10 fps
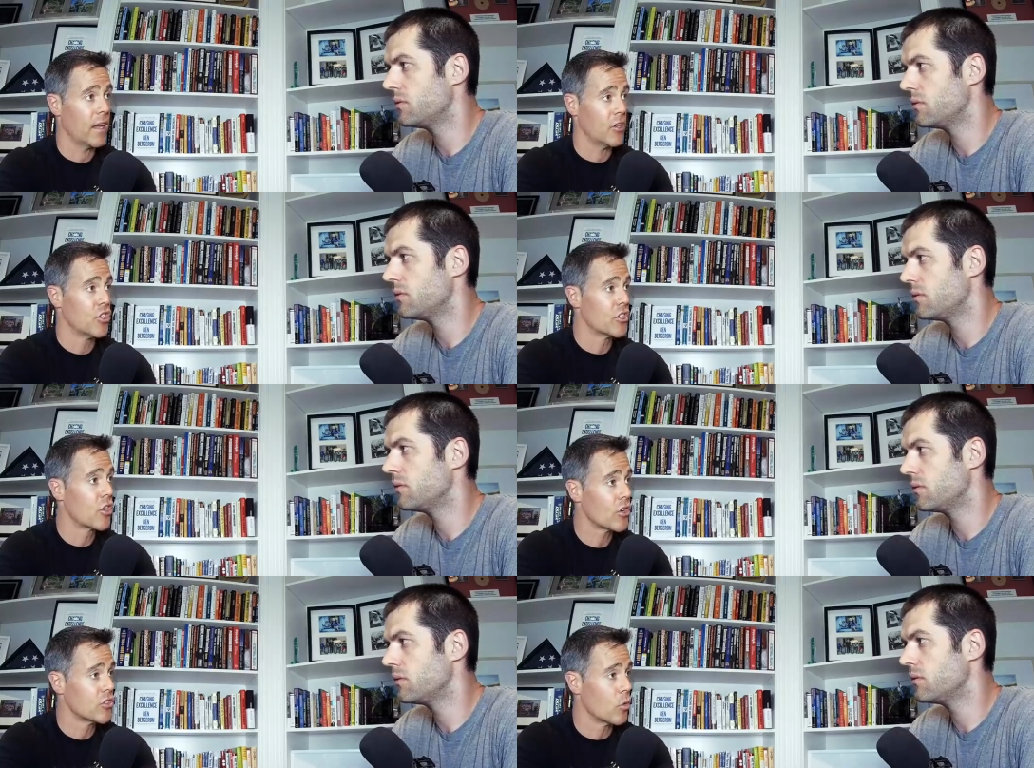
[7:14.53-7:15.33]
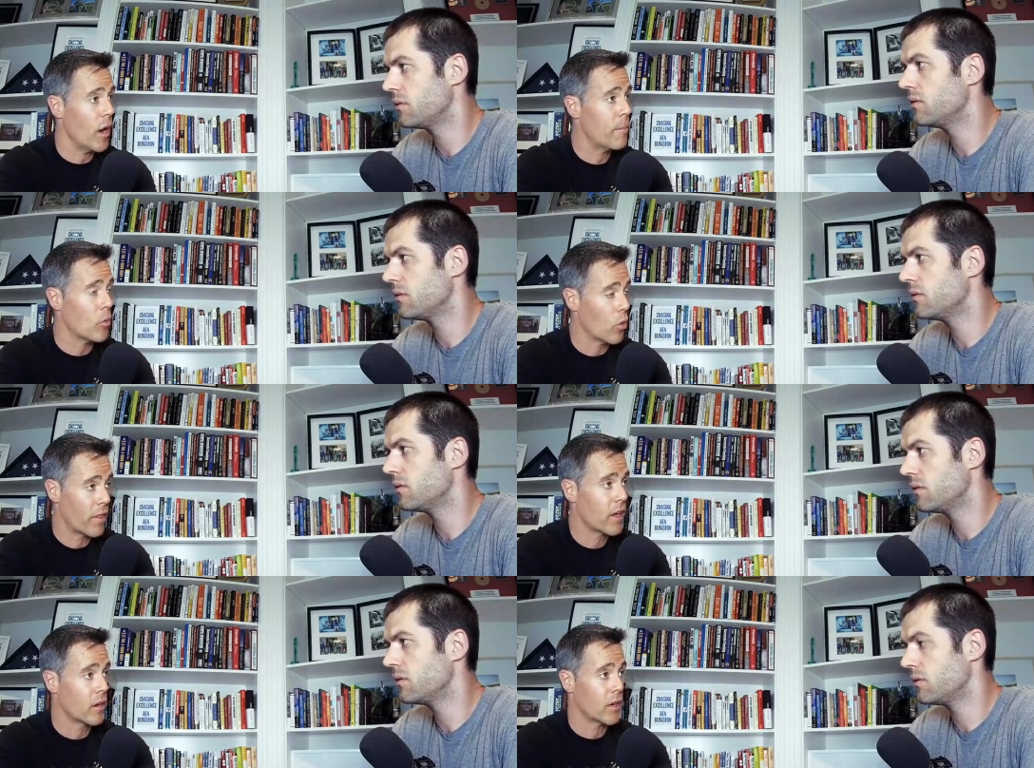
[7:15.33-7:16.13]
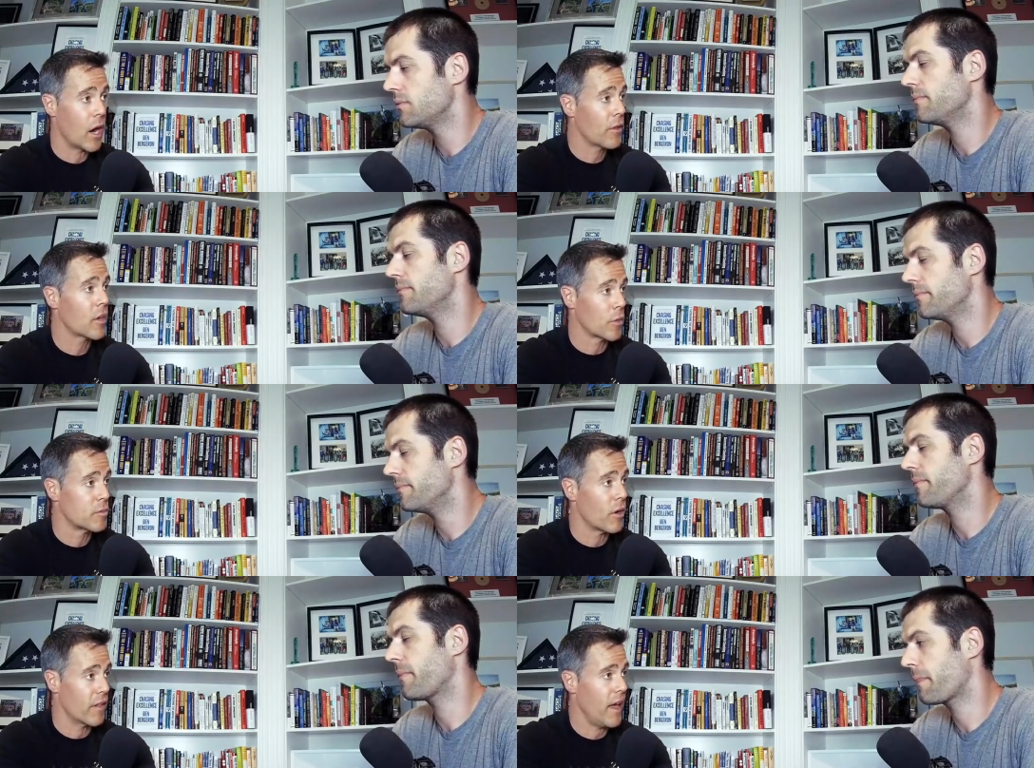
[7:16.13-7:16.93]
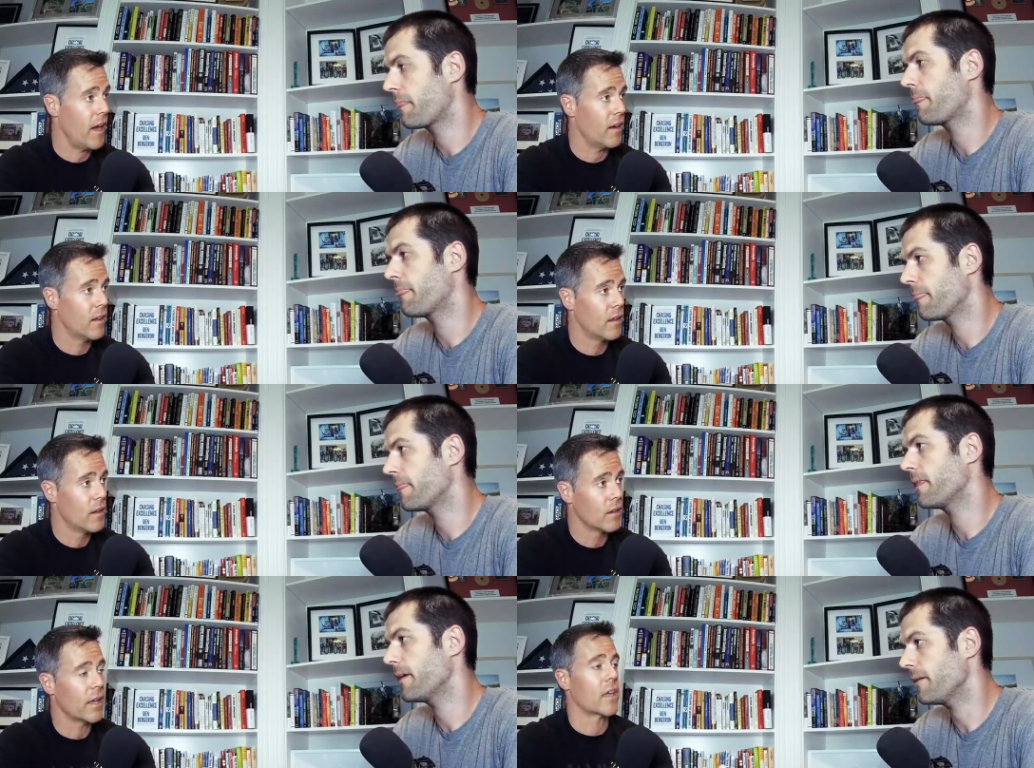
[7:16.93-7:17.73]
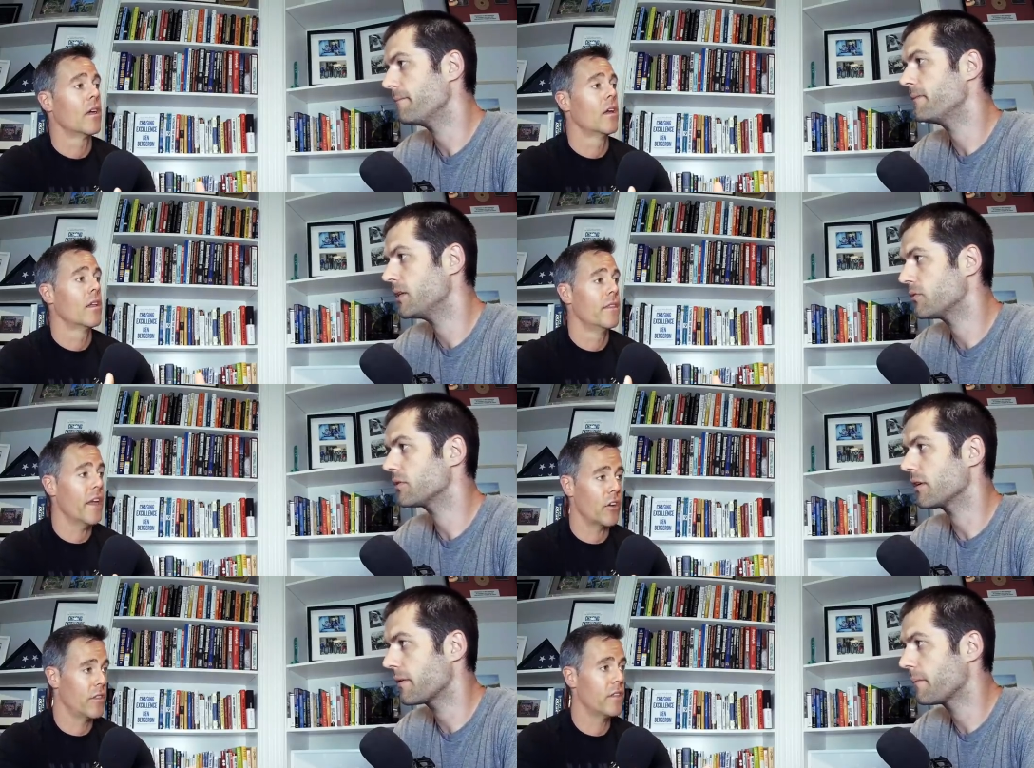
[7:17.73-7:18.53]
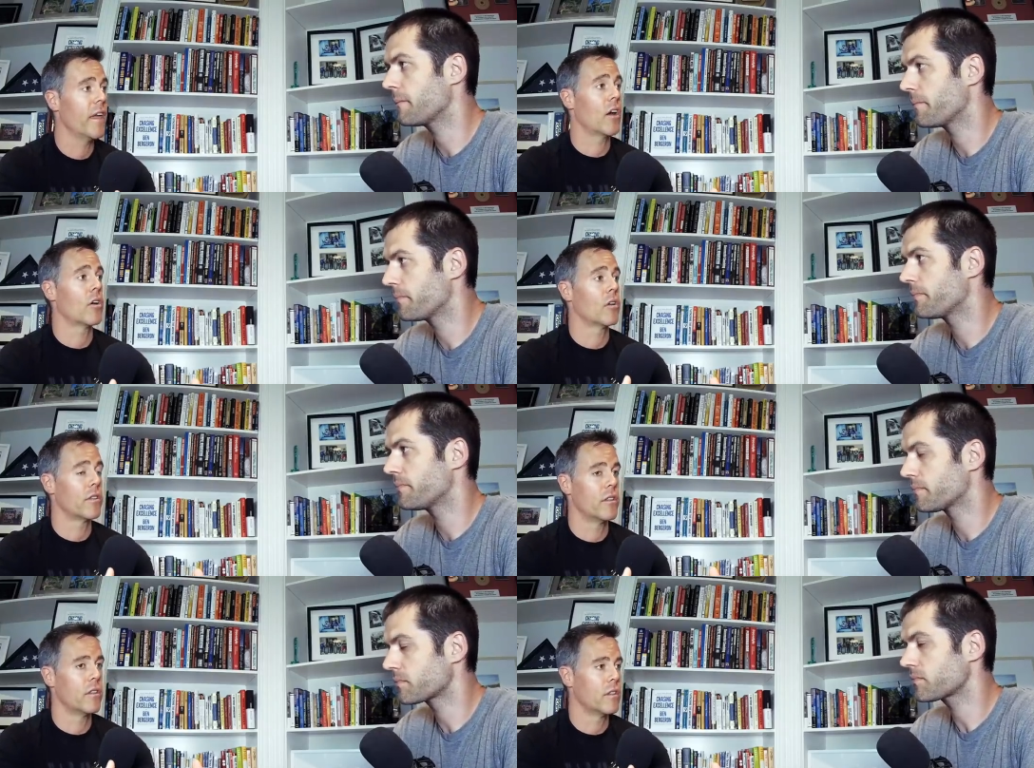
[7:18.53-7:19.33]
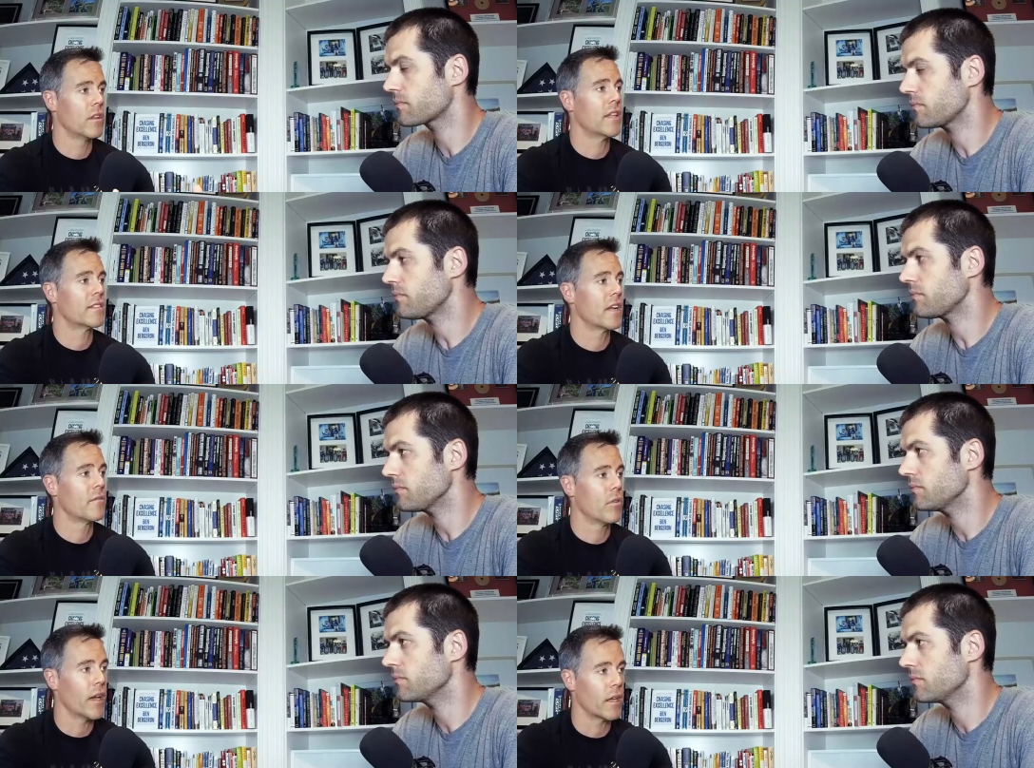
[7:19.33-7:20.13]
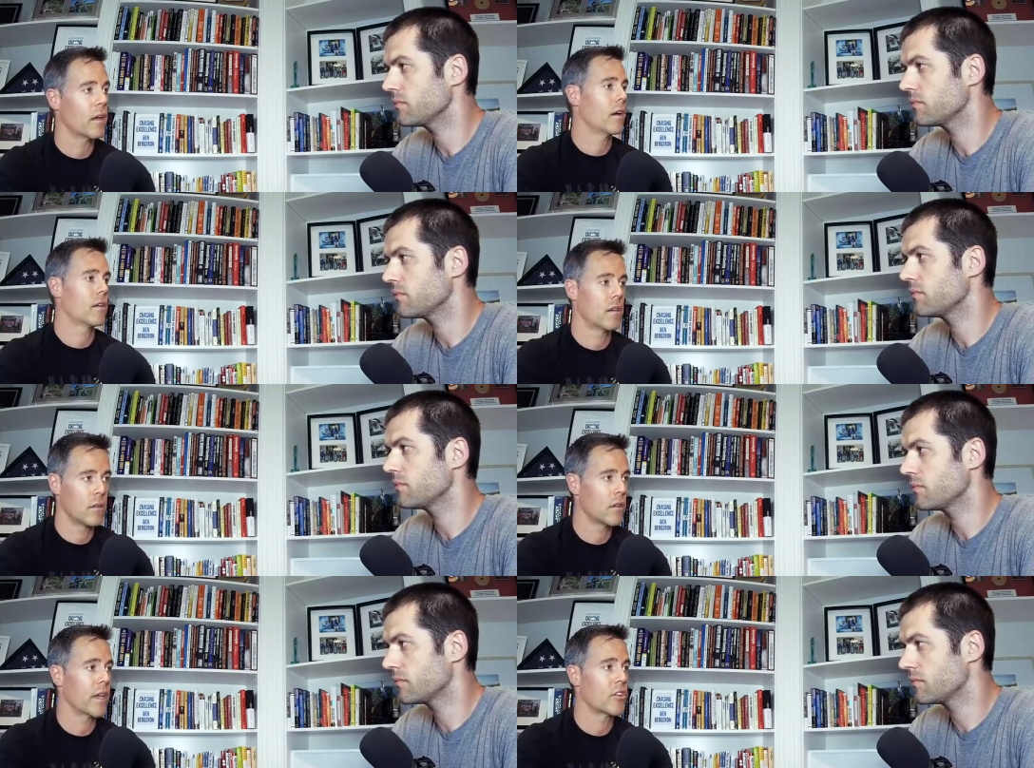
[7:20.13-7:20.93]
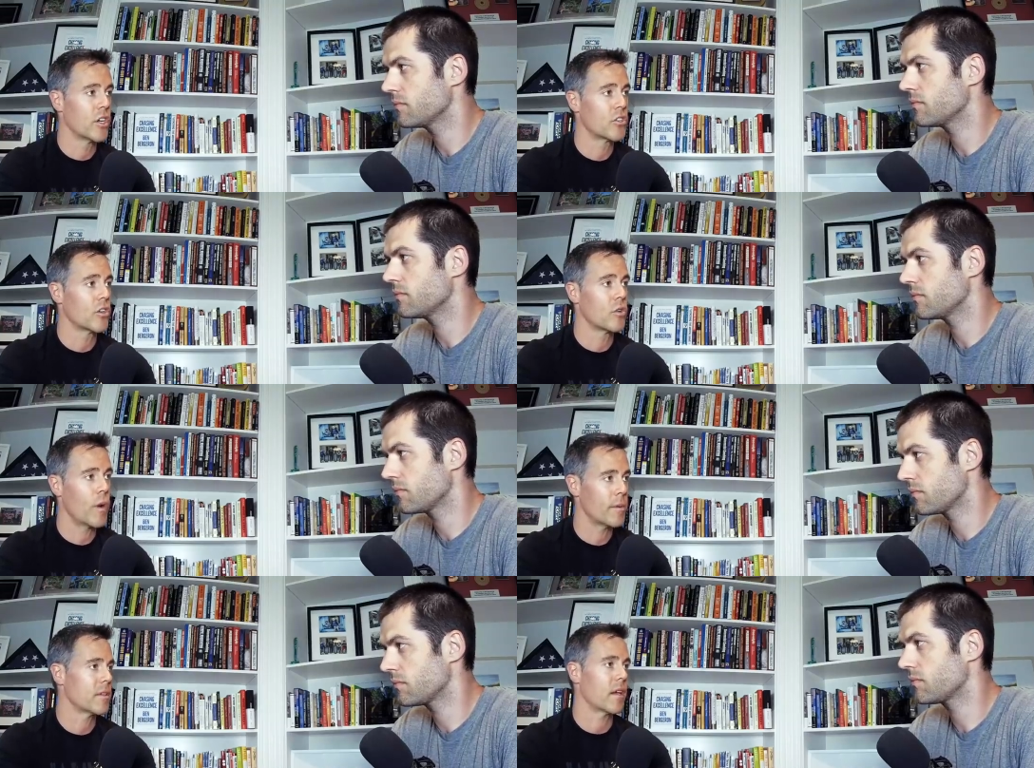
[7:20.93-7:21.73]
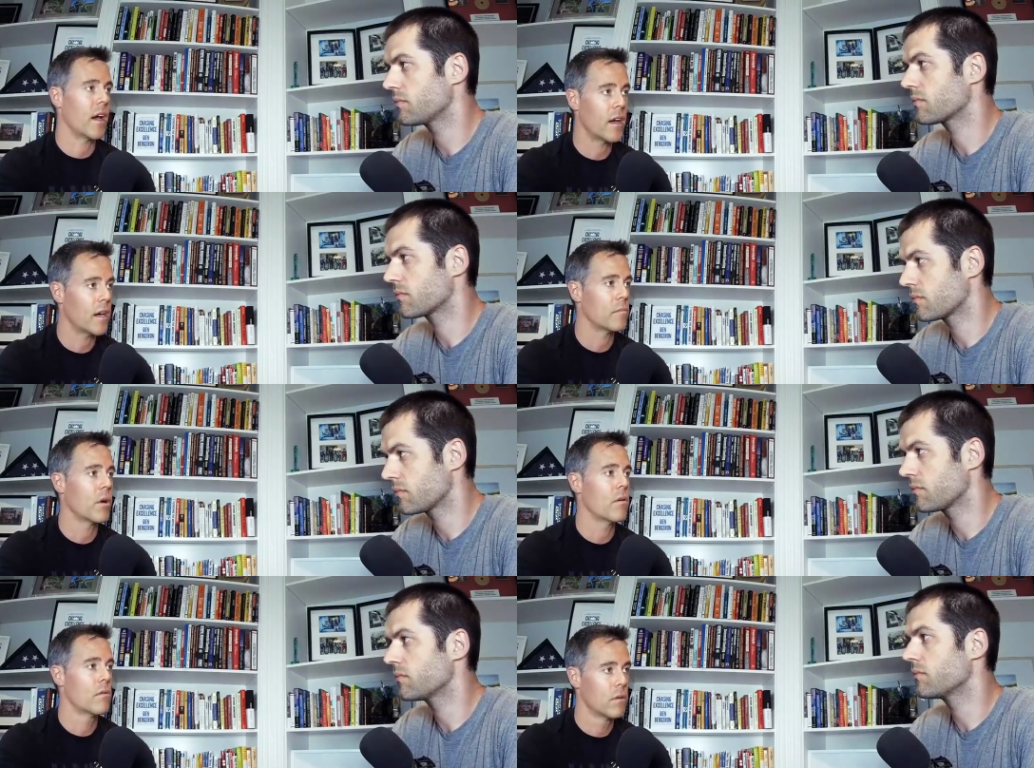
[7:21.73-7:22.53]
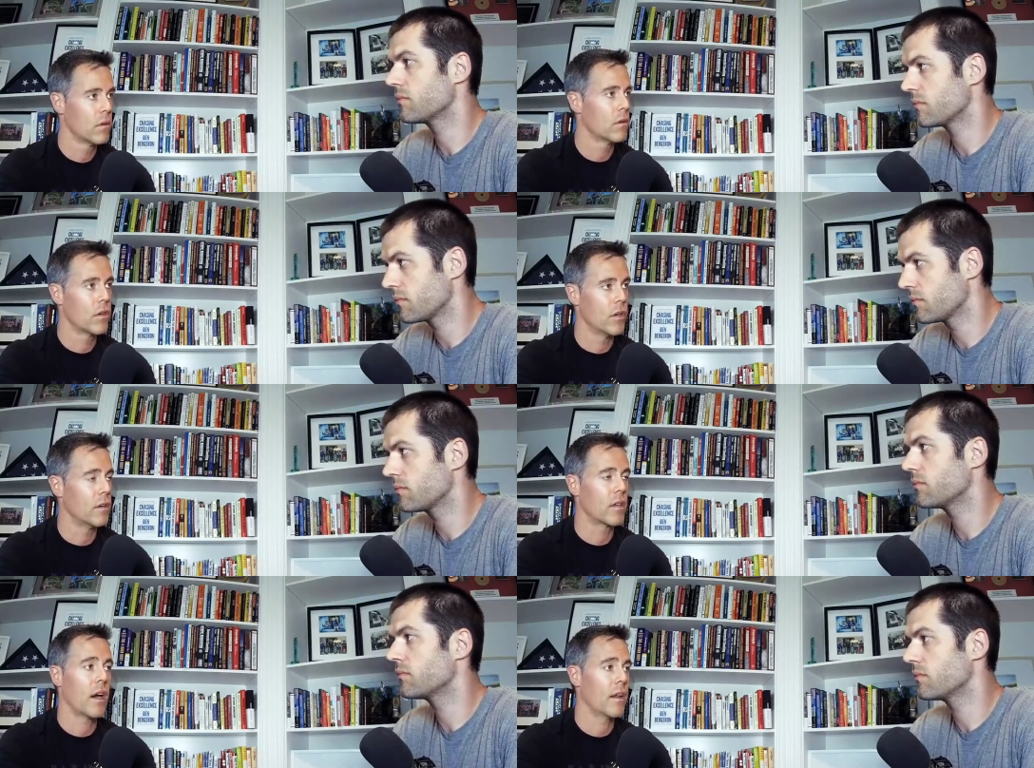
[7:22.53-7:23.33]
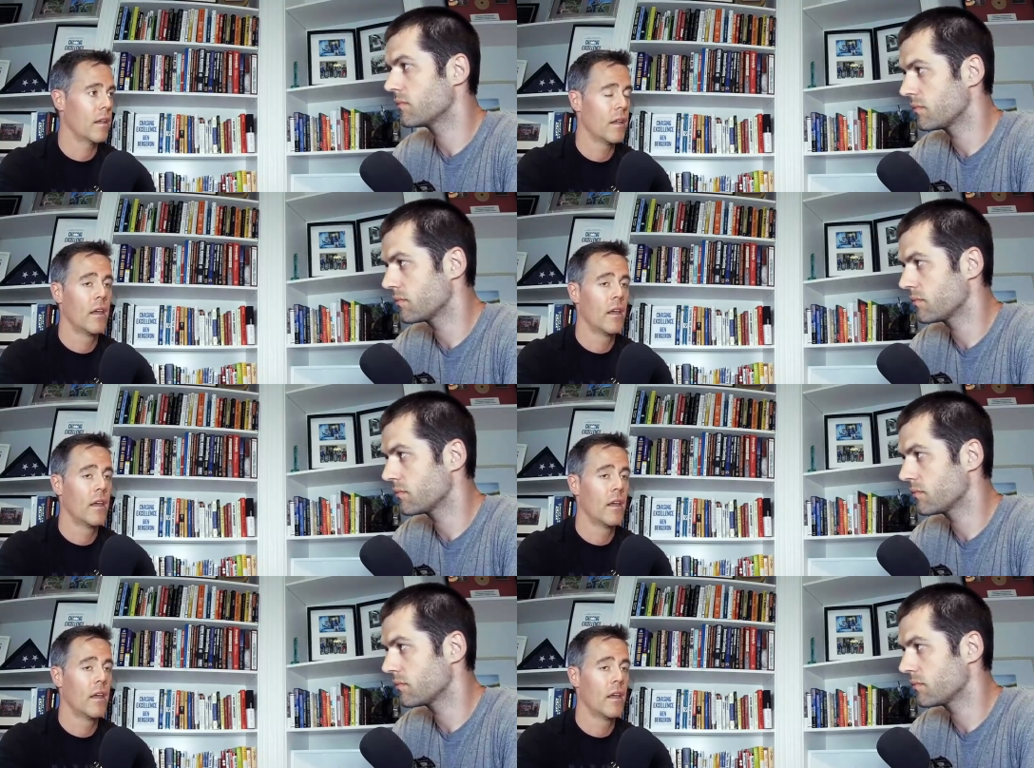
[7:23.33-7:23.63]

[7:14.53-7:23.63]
Speaker 1: and a judge calls no rep, and what are they gonna? How are they gonna respond to that? Like yeah, they're they're instead of like like a judge calls no rep, it's like, I got it, bro. Good, got it.